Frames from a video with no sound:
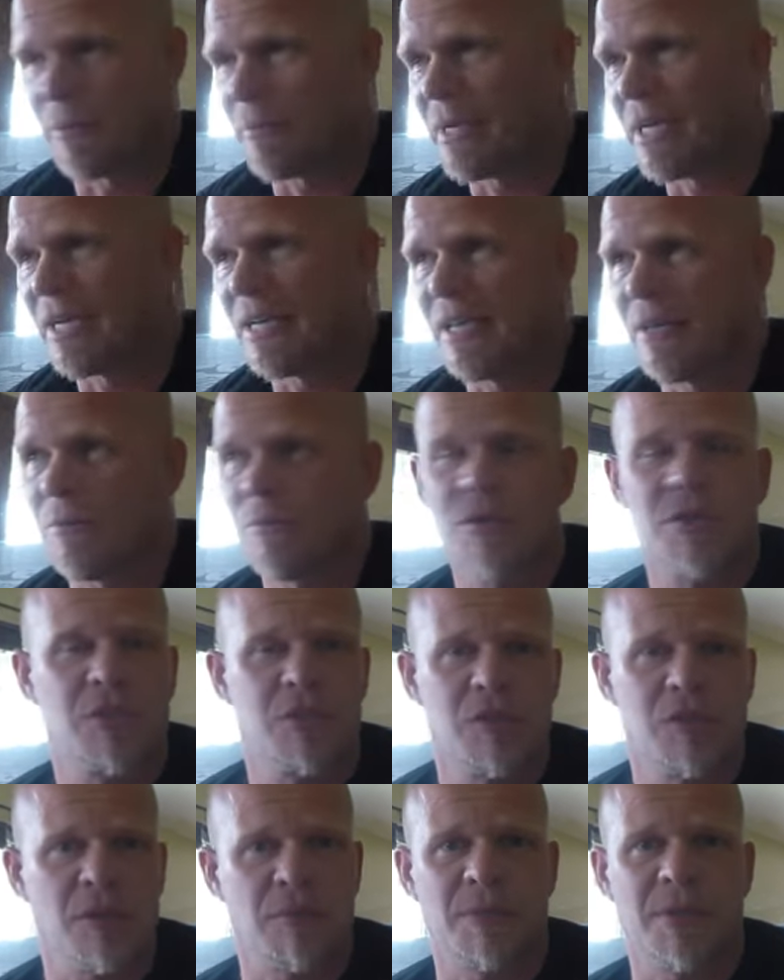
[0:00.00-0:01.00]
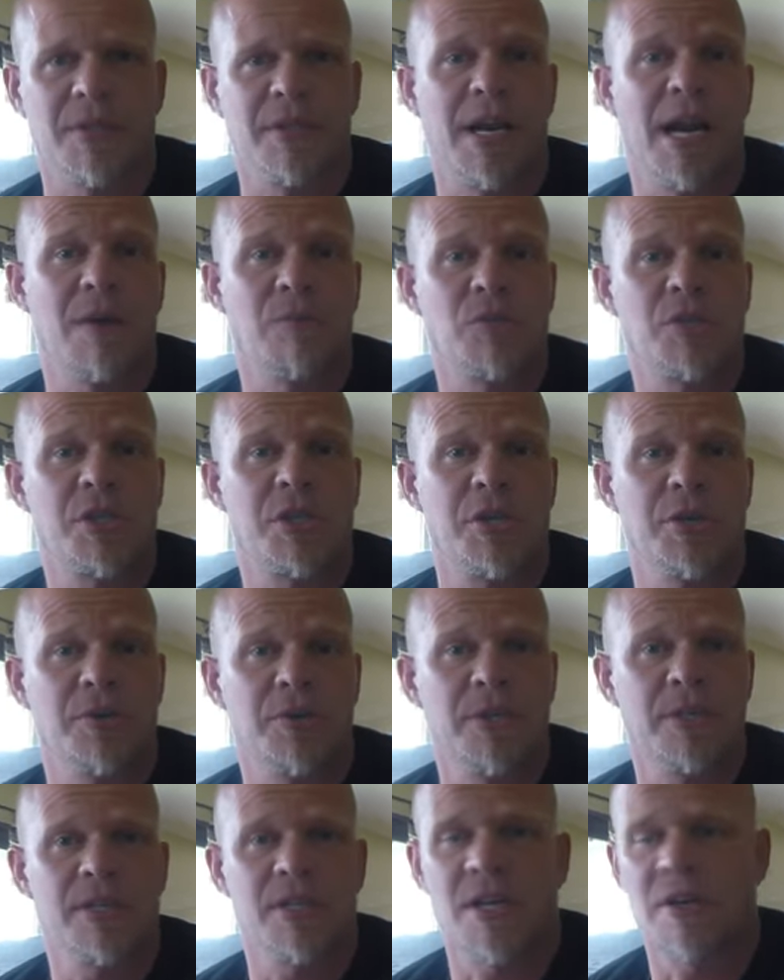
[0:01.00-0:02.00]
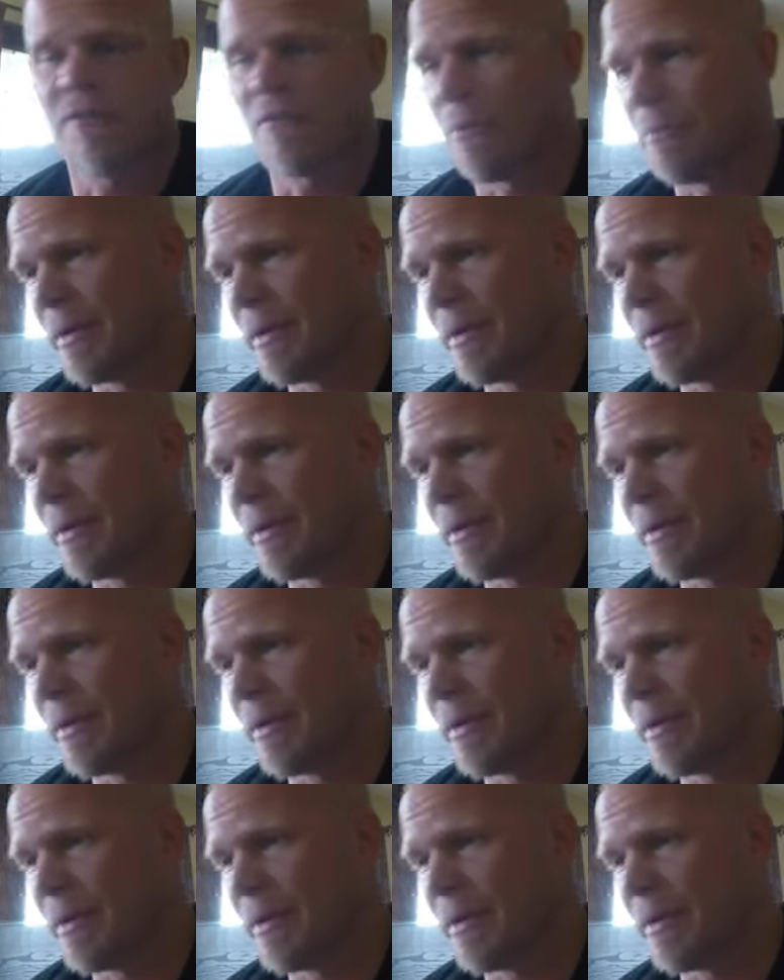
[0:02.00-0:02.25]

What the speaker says: I mean, it was just something that I was curious of.